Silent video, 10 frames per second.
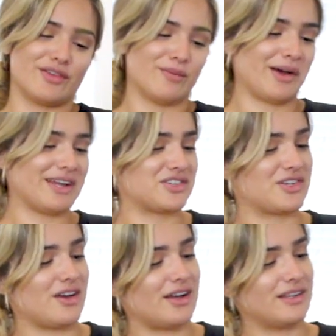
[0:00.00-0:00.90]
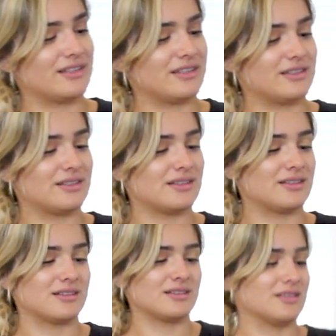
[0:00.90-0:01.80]
for the bite shot.
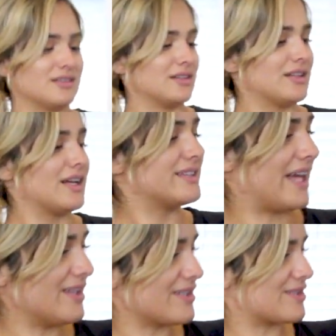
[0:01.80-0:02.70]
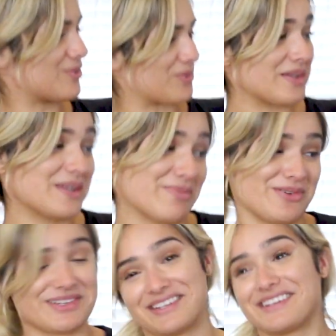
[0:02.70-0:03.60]
That looks really
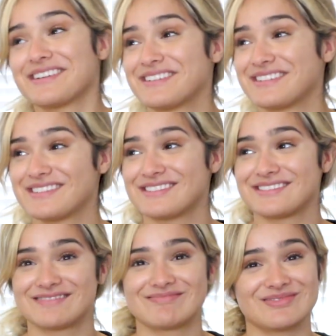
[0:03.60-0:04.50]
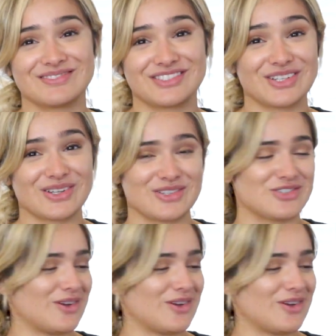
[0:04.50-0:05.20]
pretty. She did a good